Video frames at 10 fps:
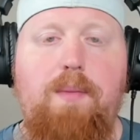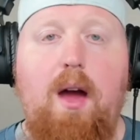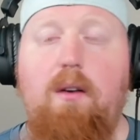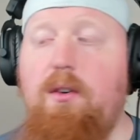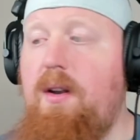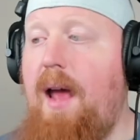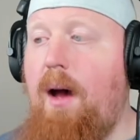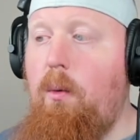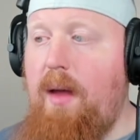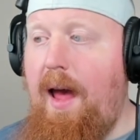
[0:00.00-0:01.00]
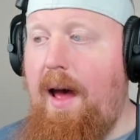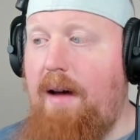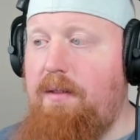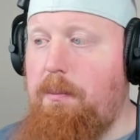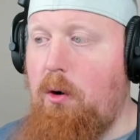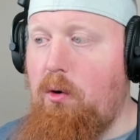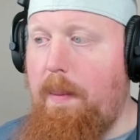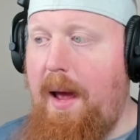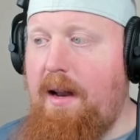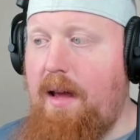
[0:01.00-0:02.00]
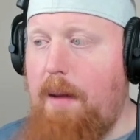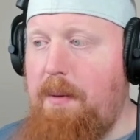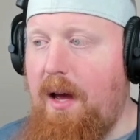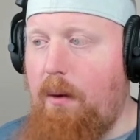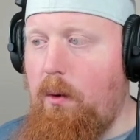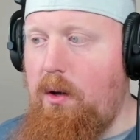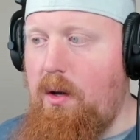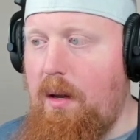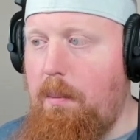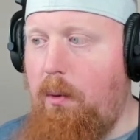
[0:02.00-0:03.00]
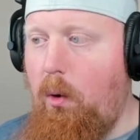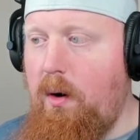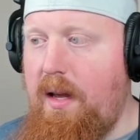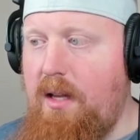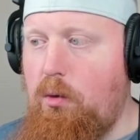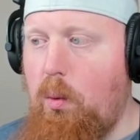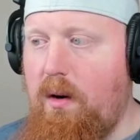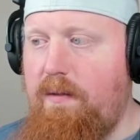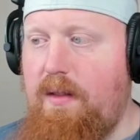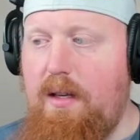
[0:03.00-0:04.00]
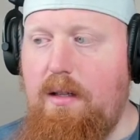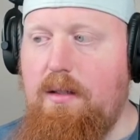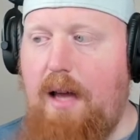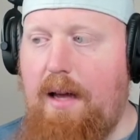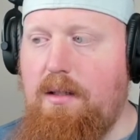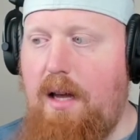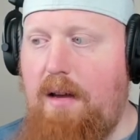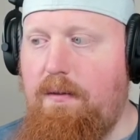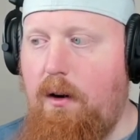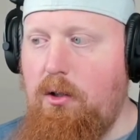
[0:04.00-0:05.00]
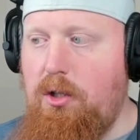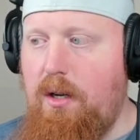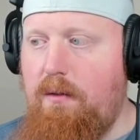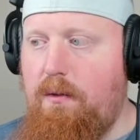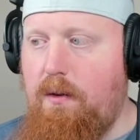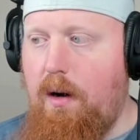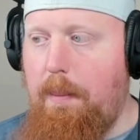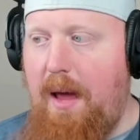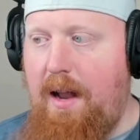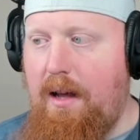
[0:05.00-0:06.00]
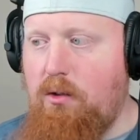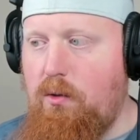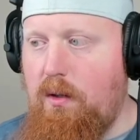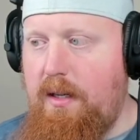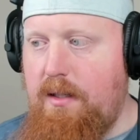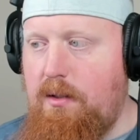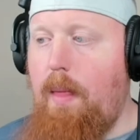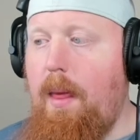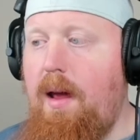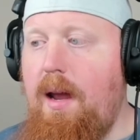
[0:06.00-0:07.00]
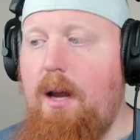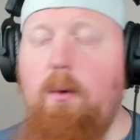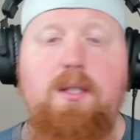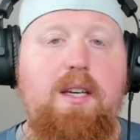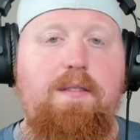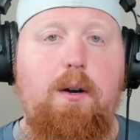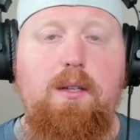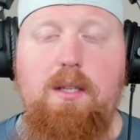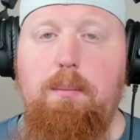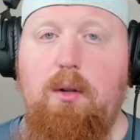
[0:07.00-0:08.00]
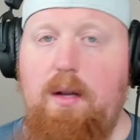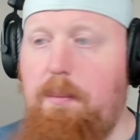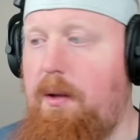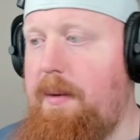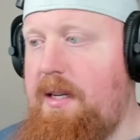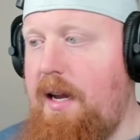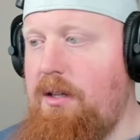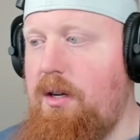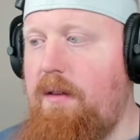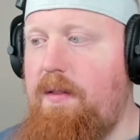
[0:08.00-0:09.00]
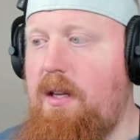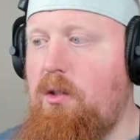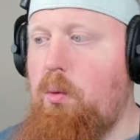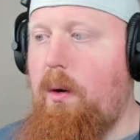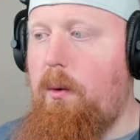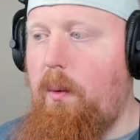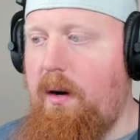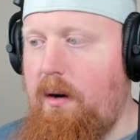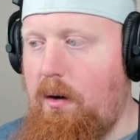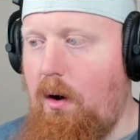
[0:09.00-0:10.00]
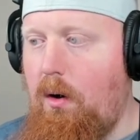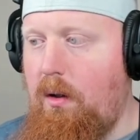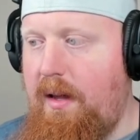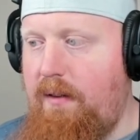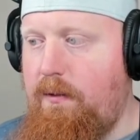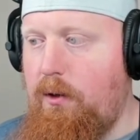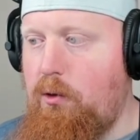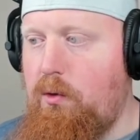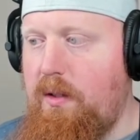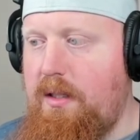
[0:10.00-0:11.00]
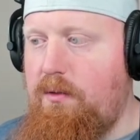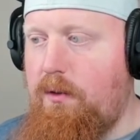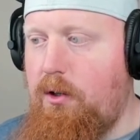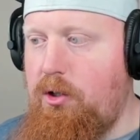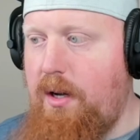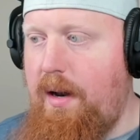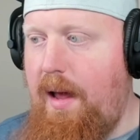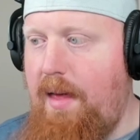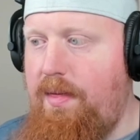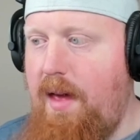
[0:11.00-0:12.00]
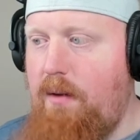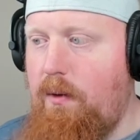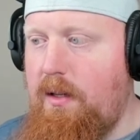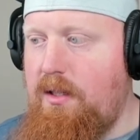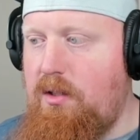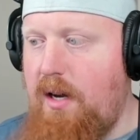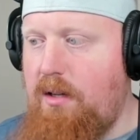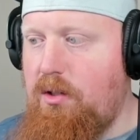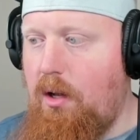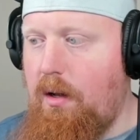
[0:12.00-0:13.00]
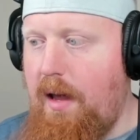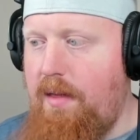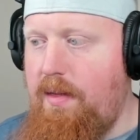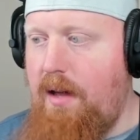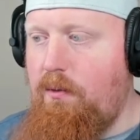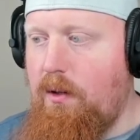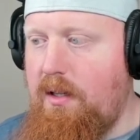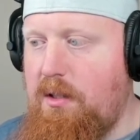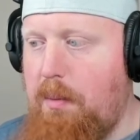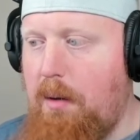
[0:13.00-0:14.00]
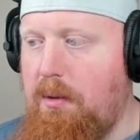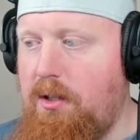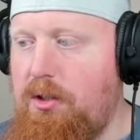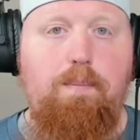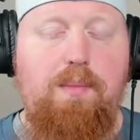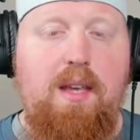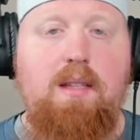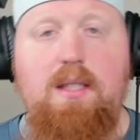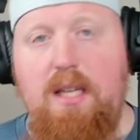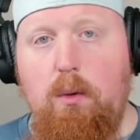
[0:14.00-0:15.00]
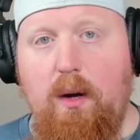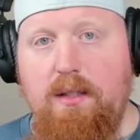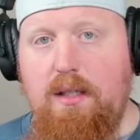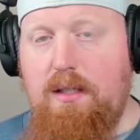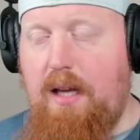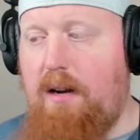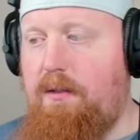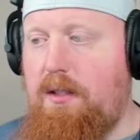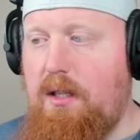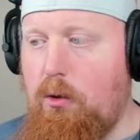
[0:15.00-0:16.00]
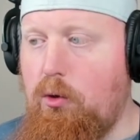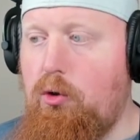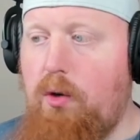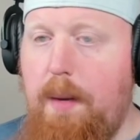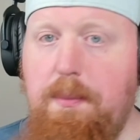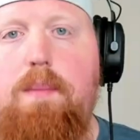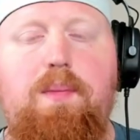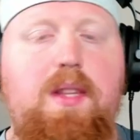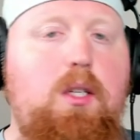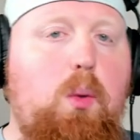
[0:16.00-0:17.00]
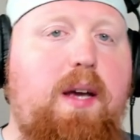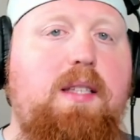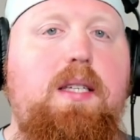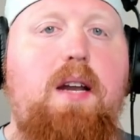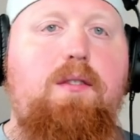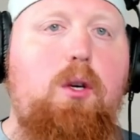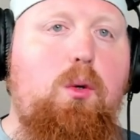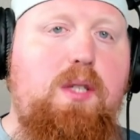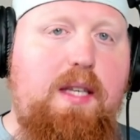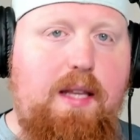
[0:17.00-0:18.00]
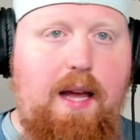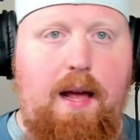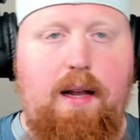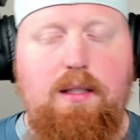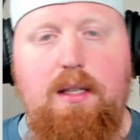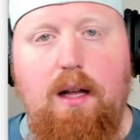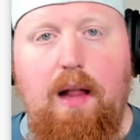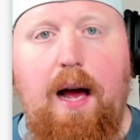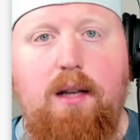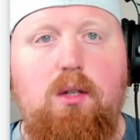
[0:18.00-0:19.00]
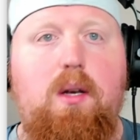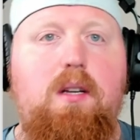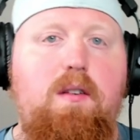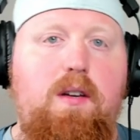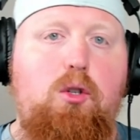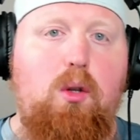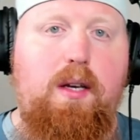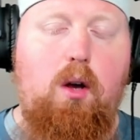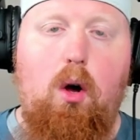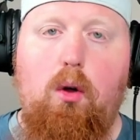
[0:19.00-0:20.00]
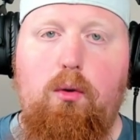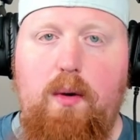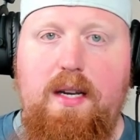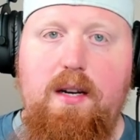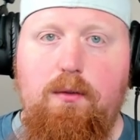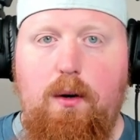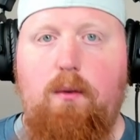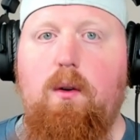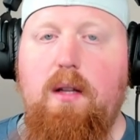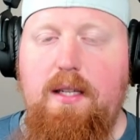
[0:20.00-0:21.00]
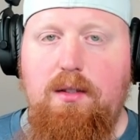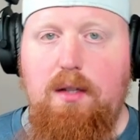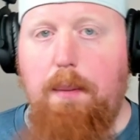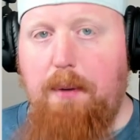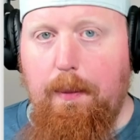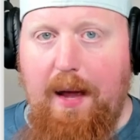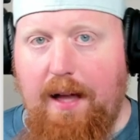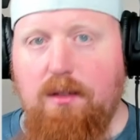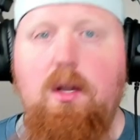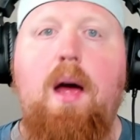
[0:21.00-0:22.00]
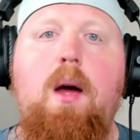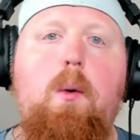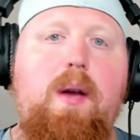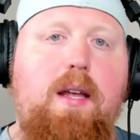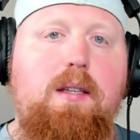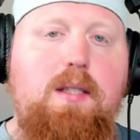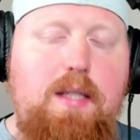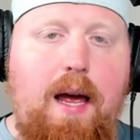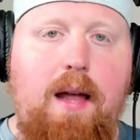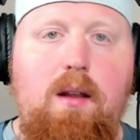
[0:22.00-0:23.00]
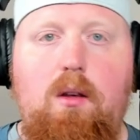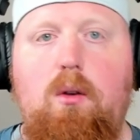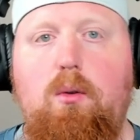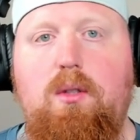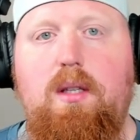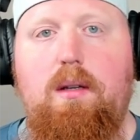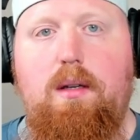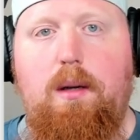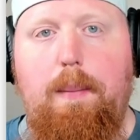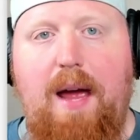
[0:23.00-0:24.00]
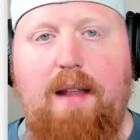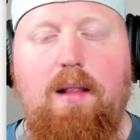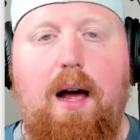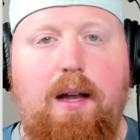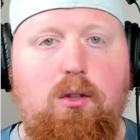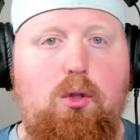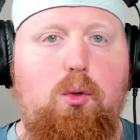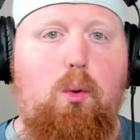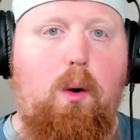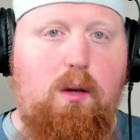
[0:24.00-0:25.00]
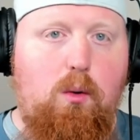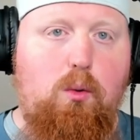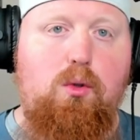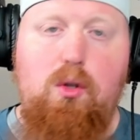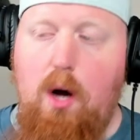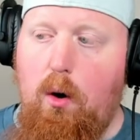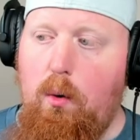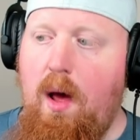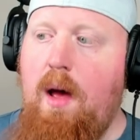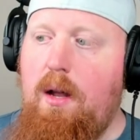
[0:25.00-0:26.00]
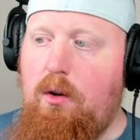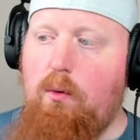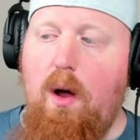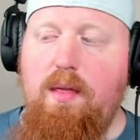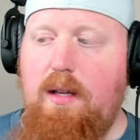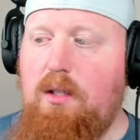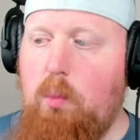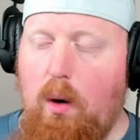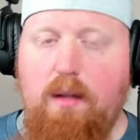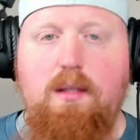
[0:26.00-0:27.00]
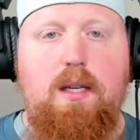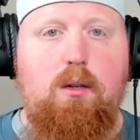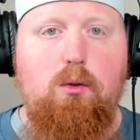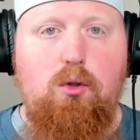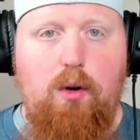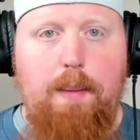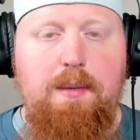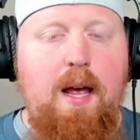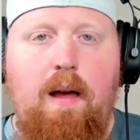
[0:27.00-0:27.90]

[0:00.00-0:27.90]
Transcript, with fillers: However, now we have a programmatic API where you can import each one of these as a function from NX release. Here we see a very simple implementation of this where we're calling first release version and then release changelog and then release publish in sequence inside of a single script. This way, instead of using the NXCLI to individually call three different release subcommands, we can instead use the command line to use node to run this one single script.